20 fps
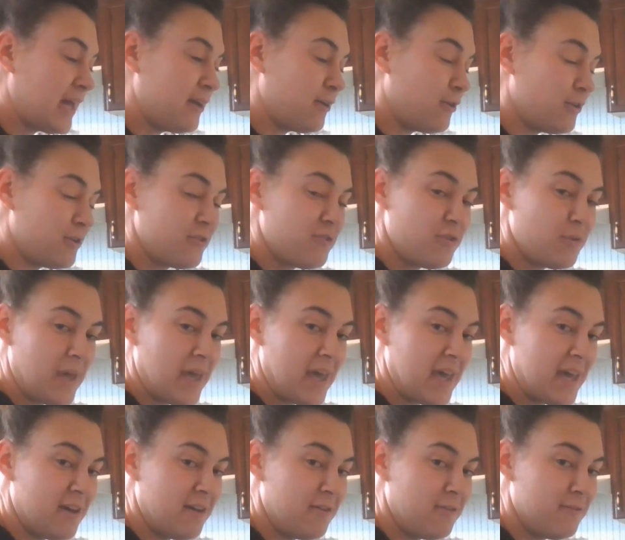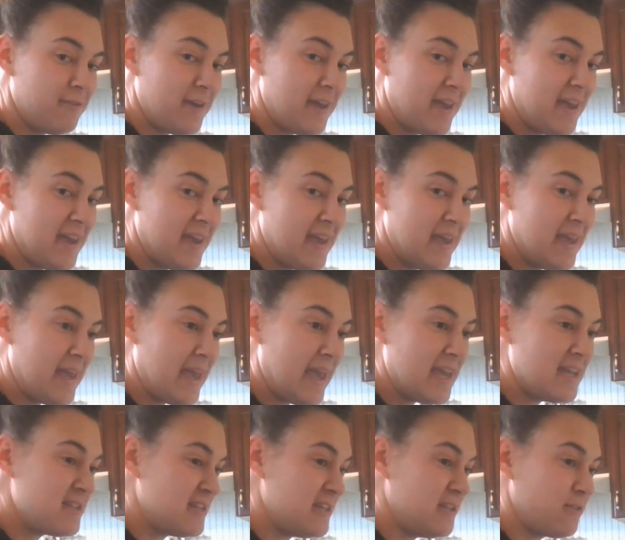I also have
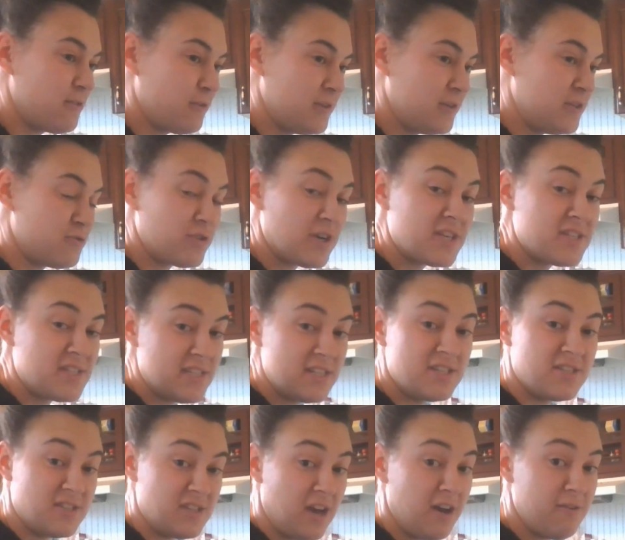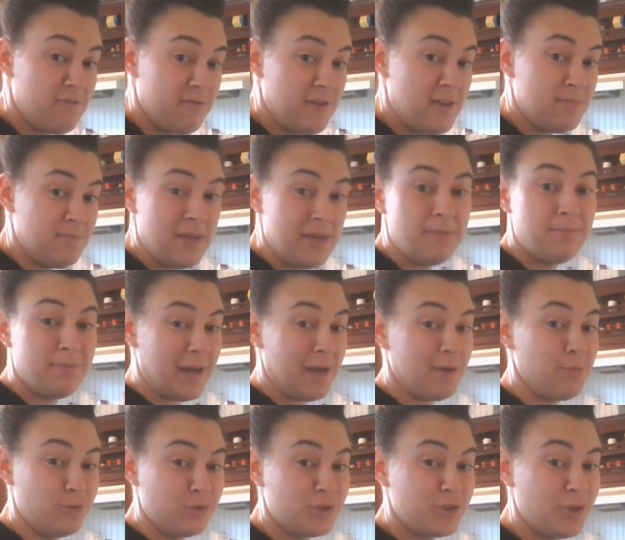a 1830s dress. It does not fit me,
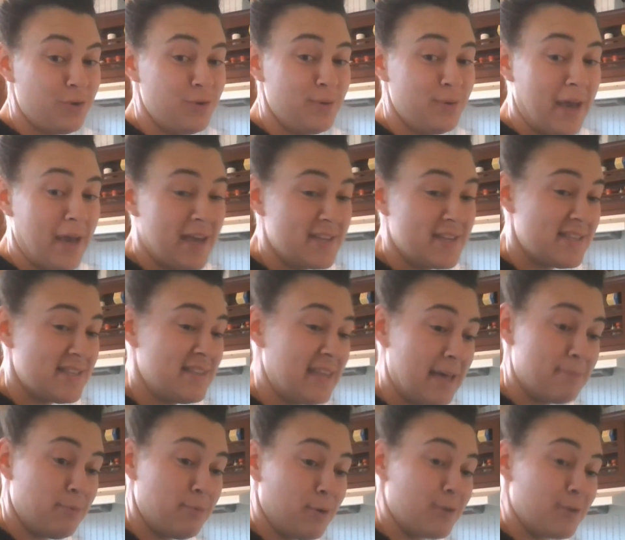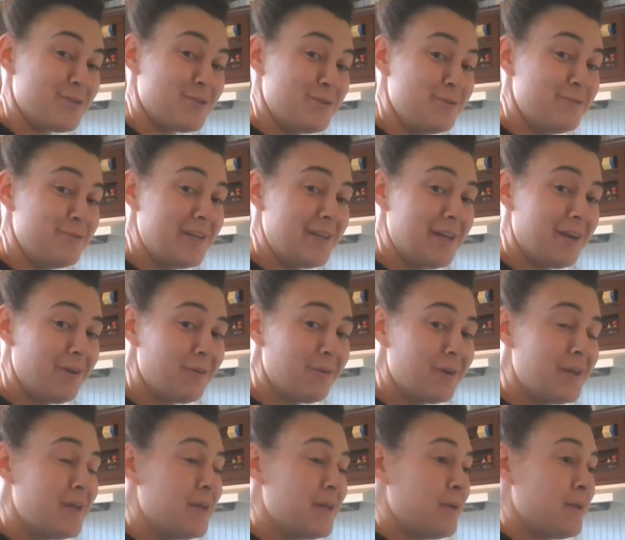but I will show you guys in that part two
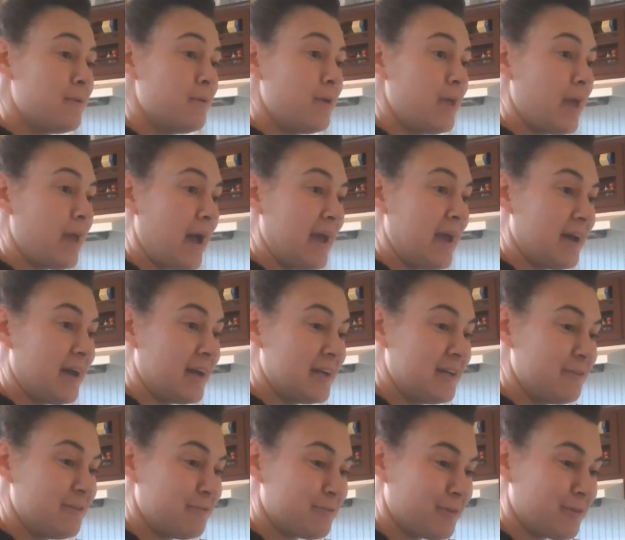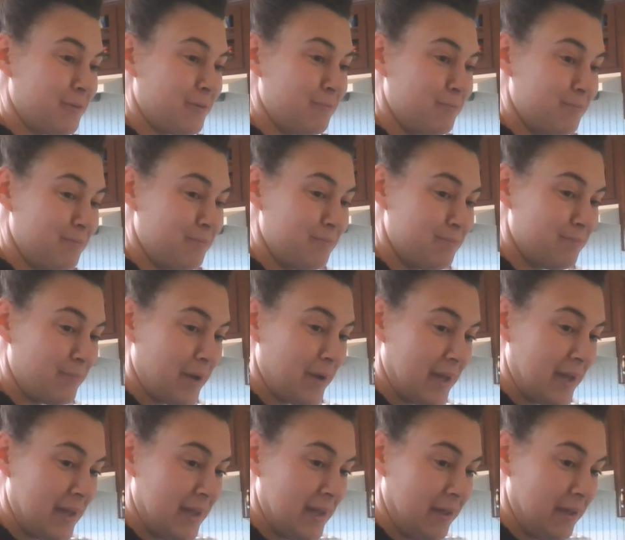video I got it from
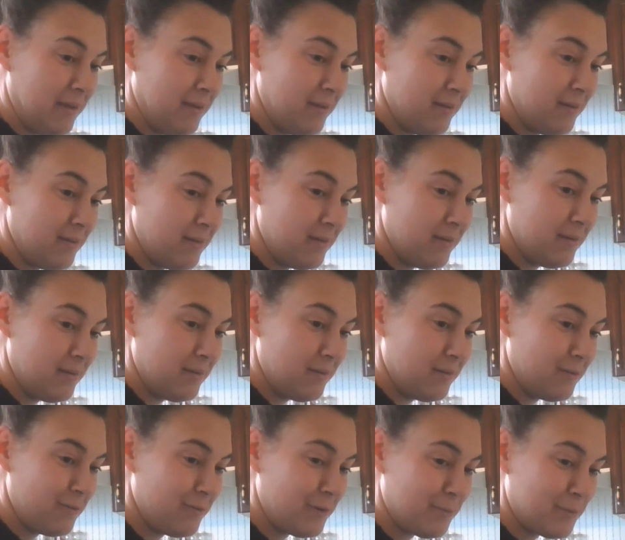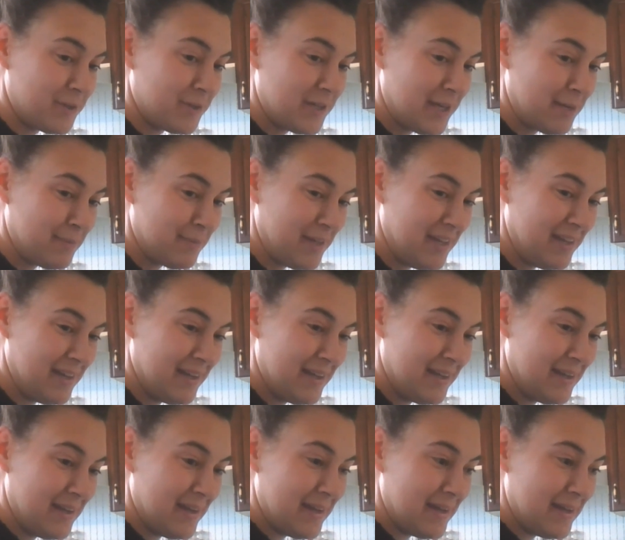my grandma Tammy.